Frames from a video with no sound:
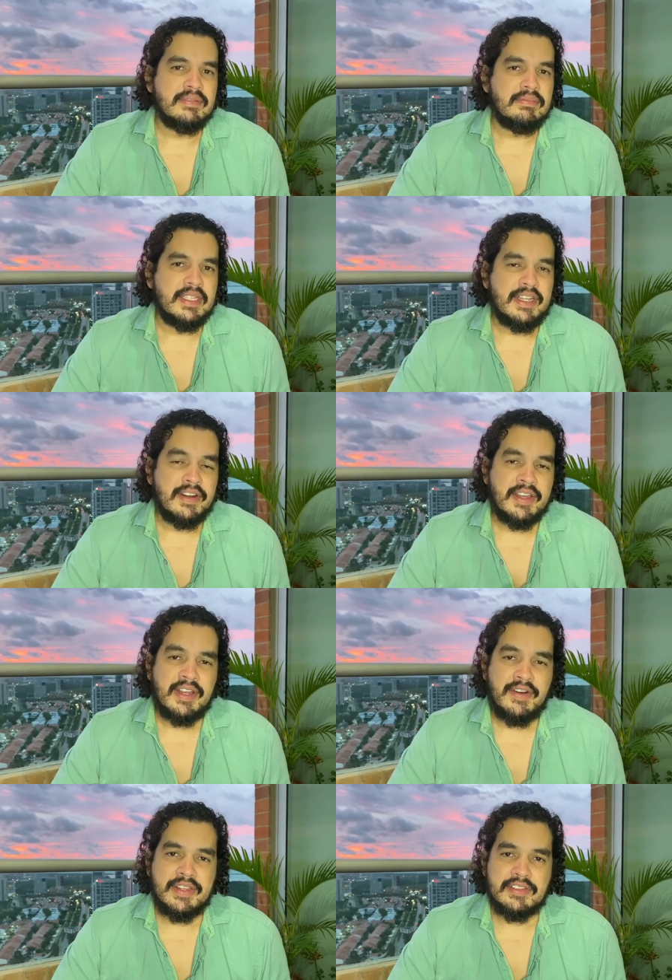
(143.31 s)
The target
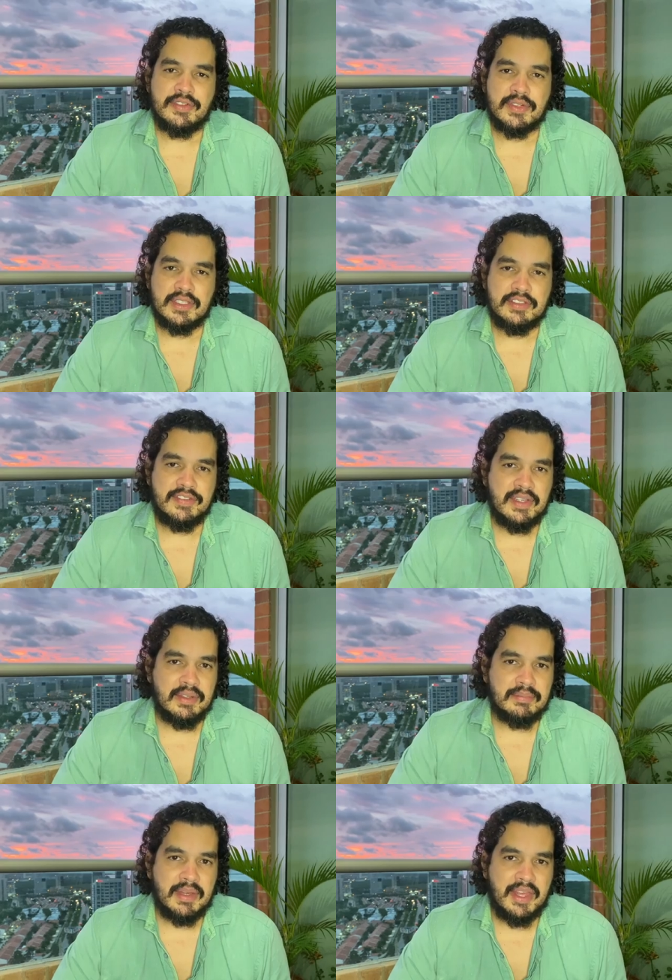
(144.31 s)
audience for this
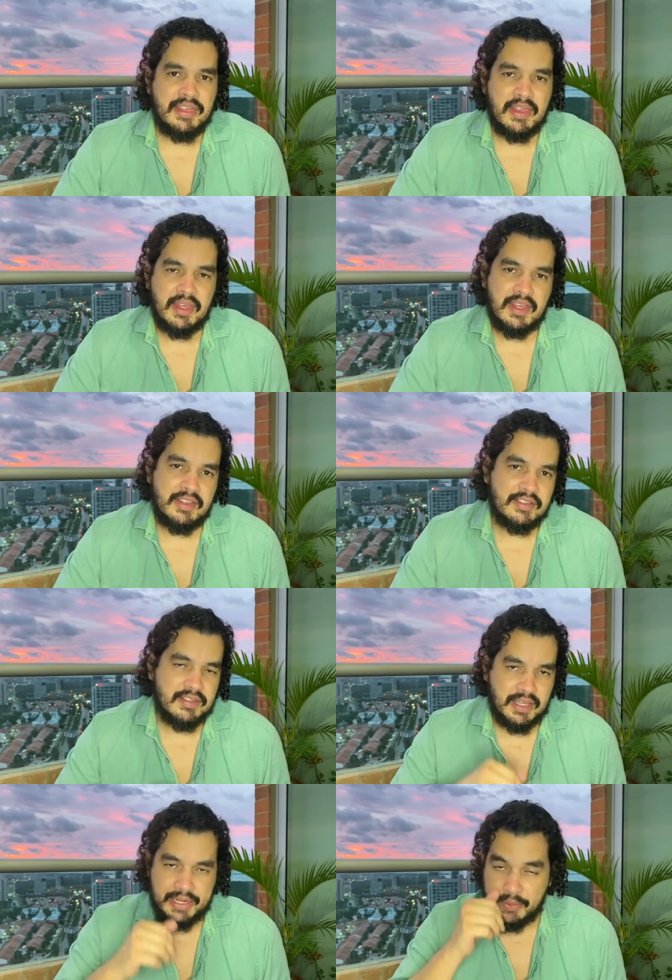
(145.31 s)
film, I think, is
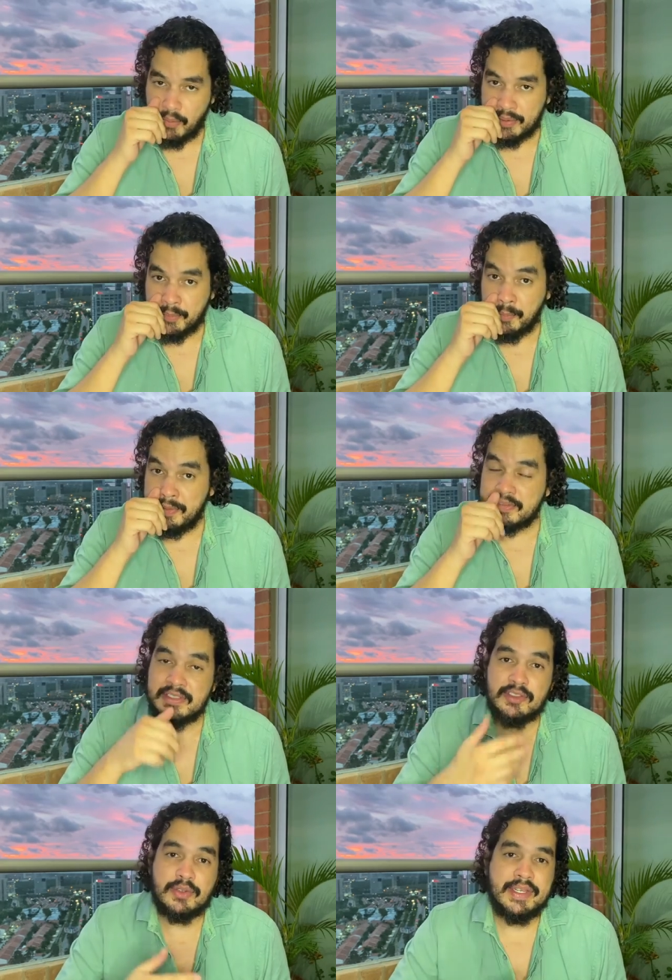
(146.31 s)
anyone who is
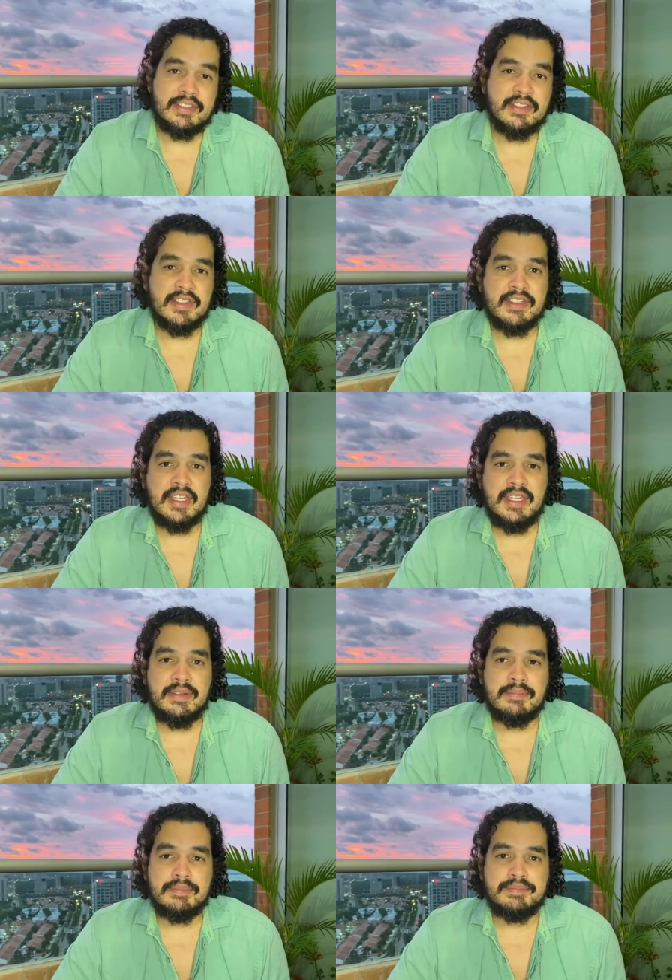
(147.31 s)
interested in